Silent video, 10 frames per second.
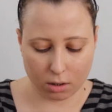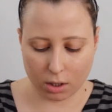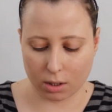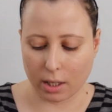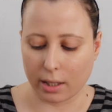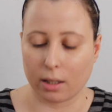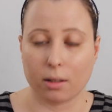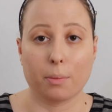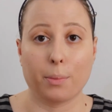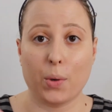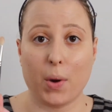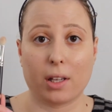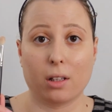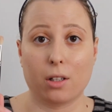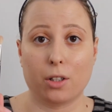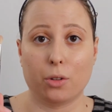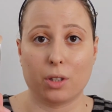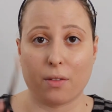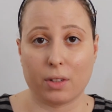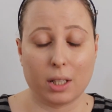Just taking my regular
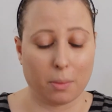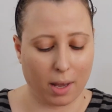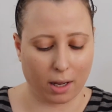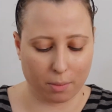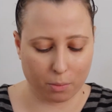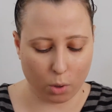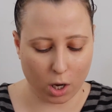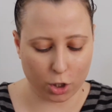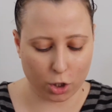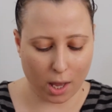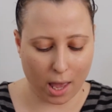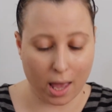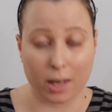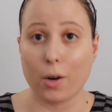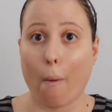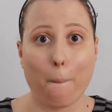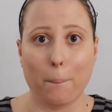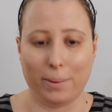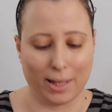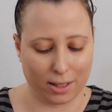217 MAC brush and
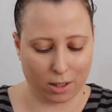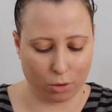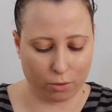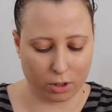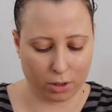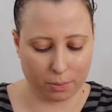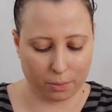blend it over.